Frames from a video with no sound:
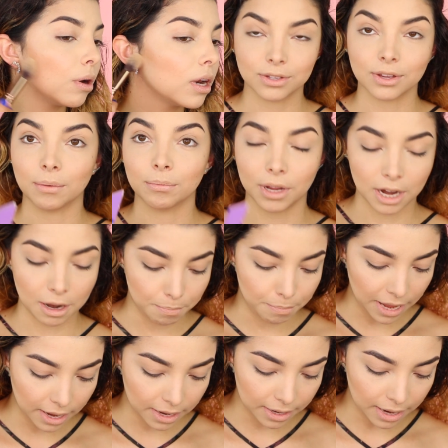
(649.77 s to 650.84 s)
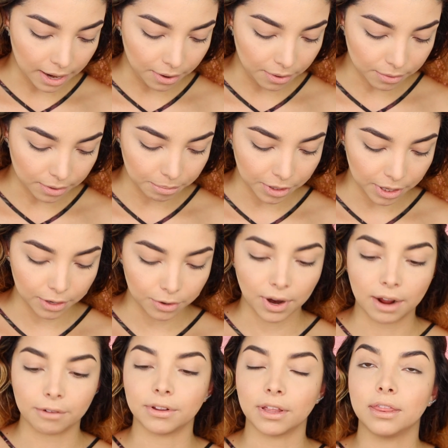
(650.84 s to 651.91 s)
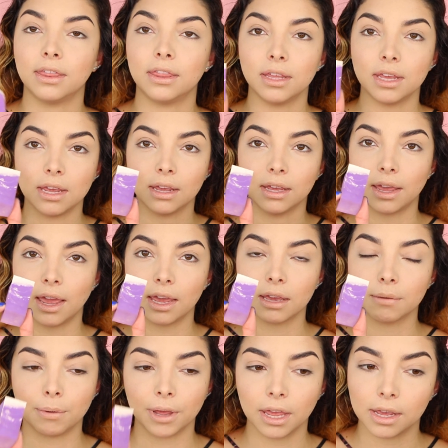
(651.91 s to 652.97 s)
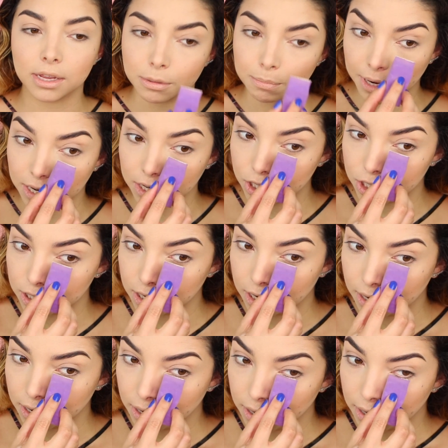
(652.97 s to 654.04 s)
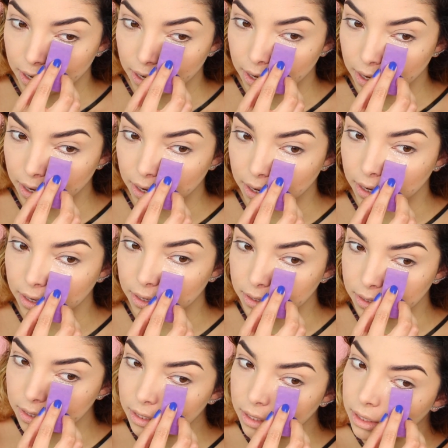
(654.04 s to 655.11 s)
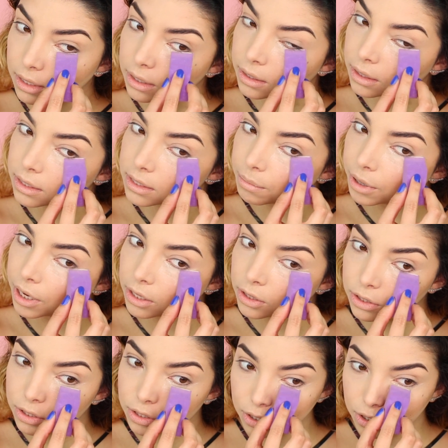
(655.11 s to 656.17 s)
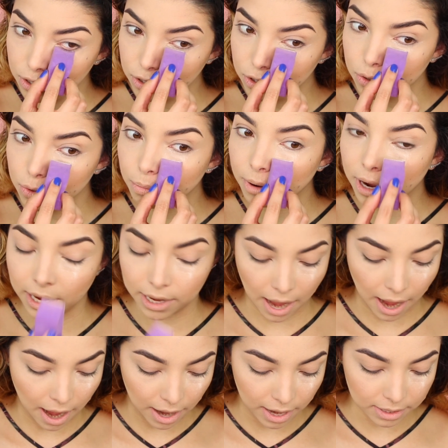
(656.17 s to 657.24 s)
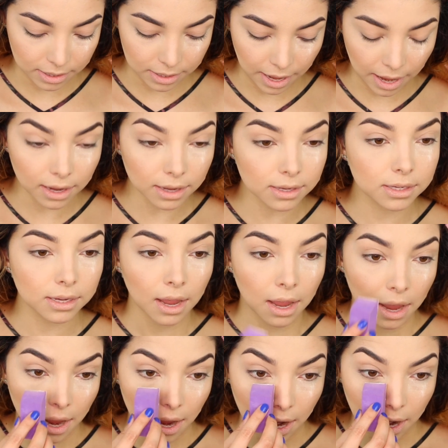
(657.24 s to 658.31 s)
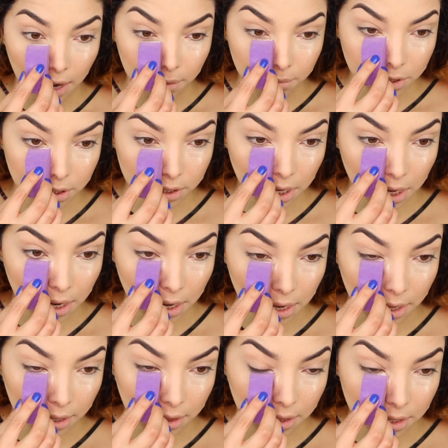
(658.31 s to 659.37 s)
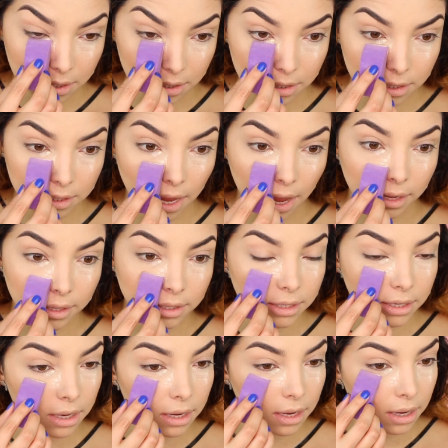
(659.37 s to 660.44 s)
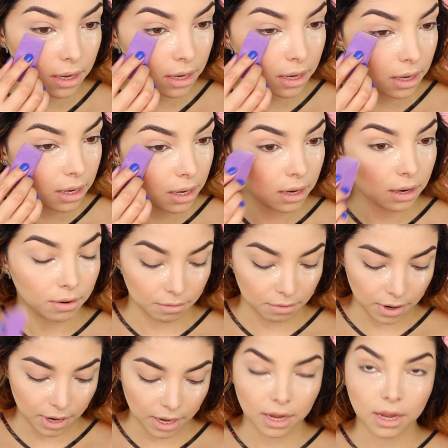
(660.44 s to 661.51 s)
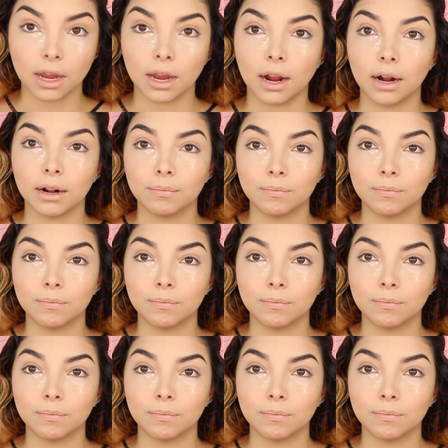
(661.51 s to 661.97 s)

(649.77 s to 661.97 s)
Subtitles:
So I'm gonna bake now. I'm gonna grab the cake bake sponge, and because I'm gonna do my eyes next, and I'm just gonna let this set right here